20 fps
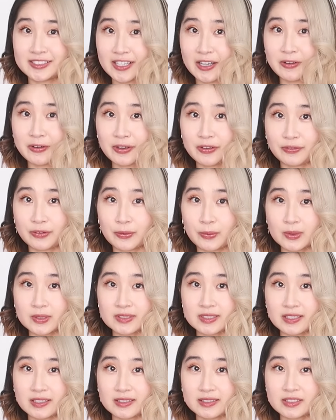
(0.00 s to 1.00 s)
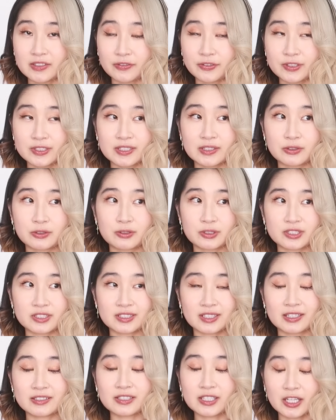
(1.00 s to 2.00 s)
doubt if you won't see a difference in your
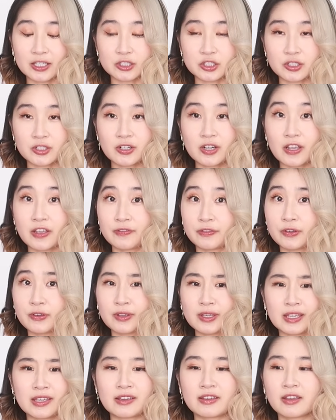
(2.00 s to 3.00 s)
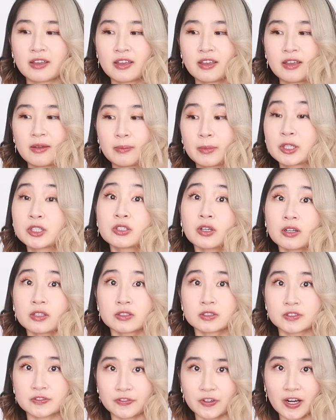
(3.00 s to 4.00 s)
skin texture if you eat
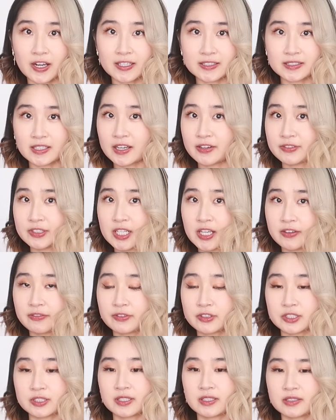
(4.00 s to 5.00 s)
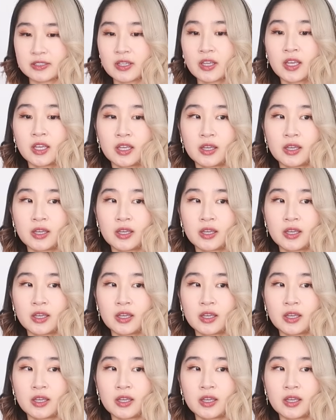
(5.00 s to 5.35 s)
McDonald's fries every day versus